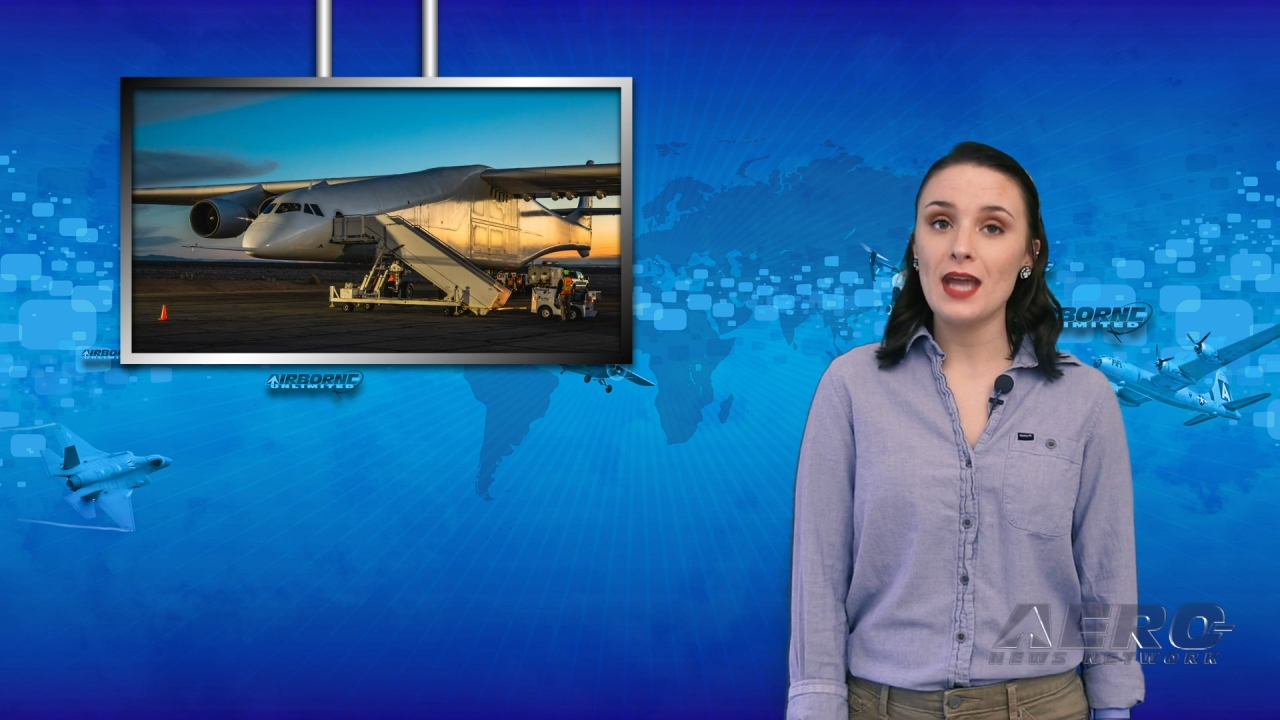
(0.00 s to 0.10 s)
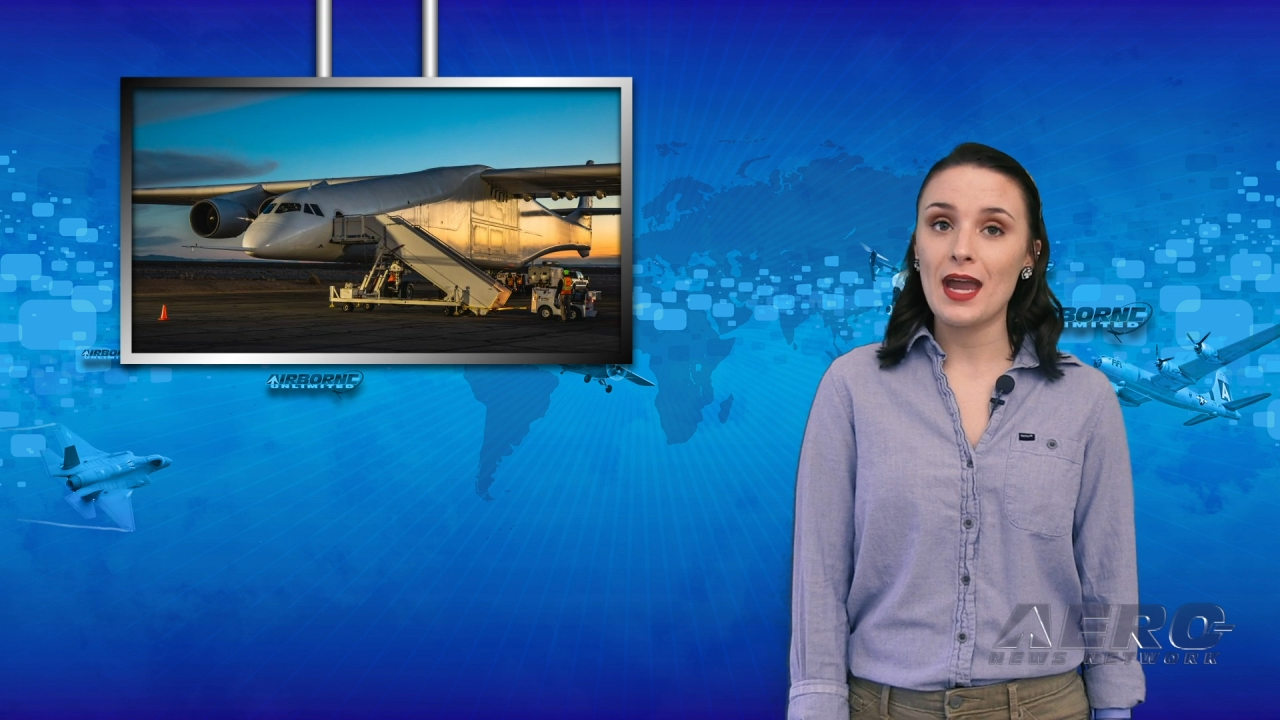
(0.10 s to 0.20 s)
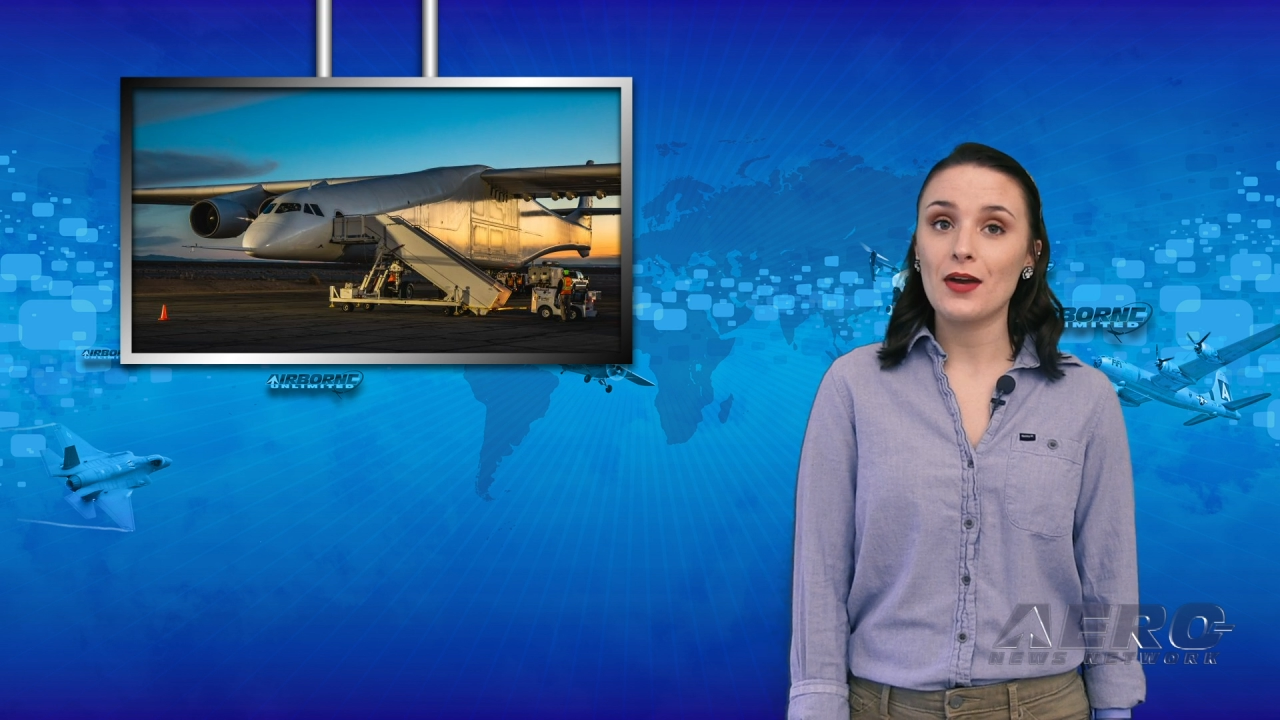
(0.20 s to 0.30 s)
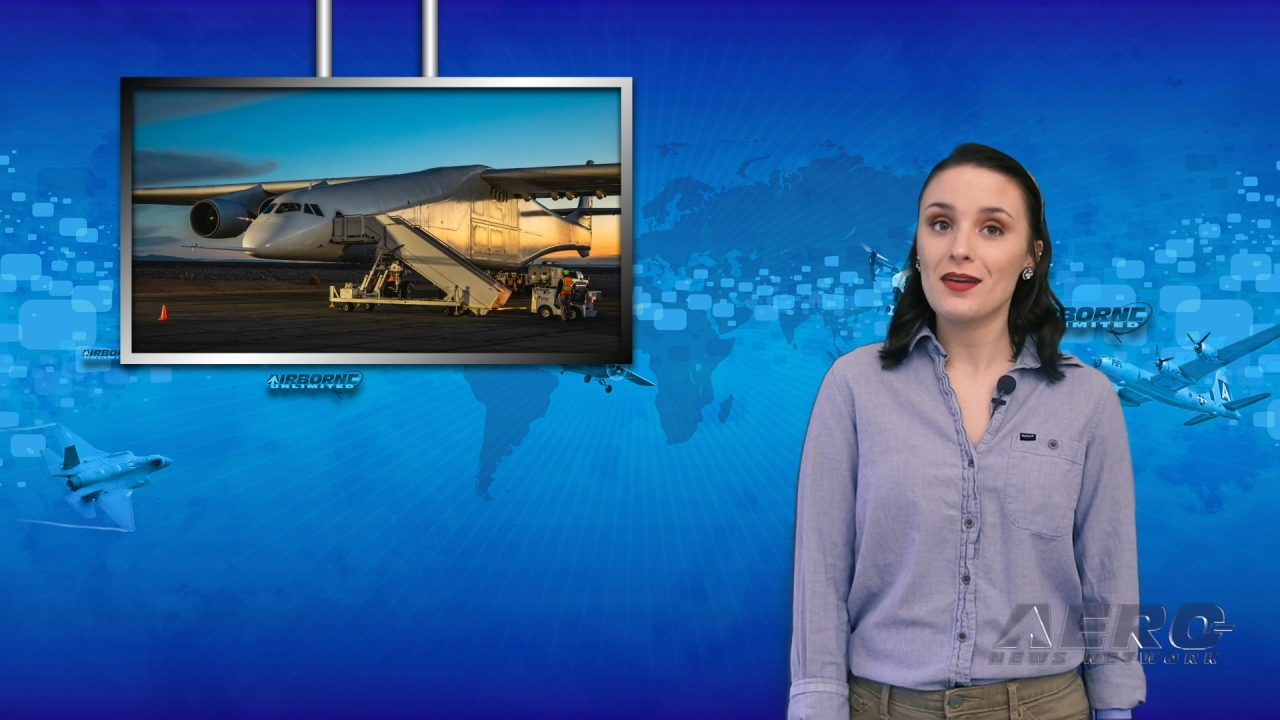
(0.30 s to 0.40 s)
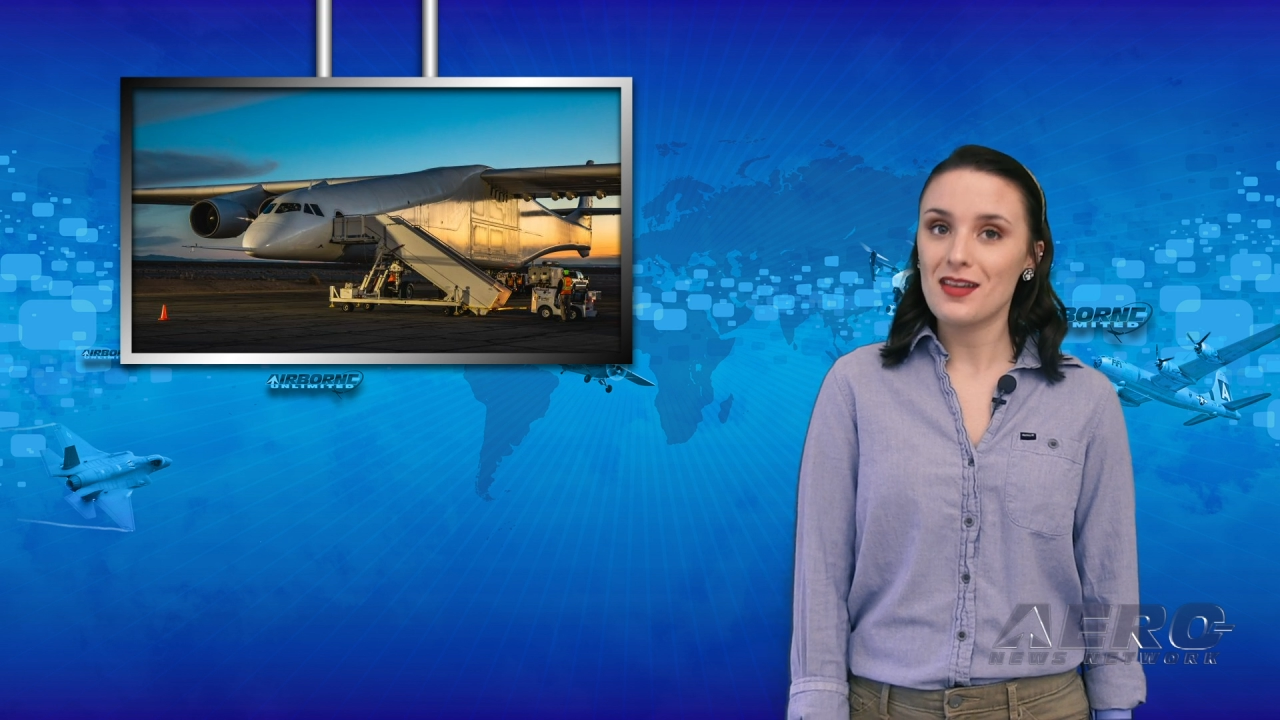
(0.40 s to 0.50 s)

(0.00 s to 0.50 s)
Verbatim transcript: Air and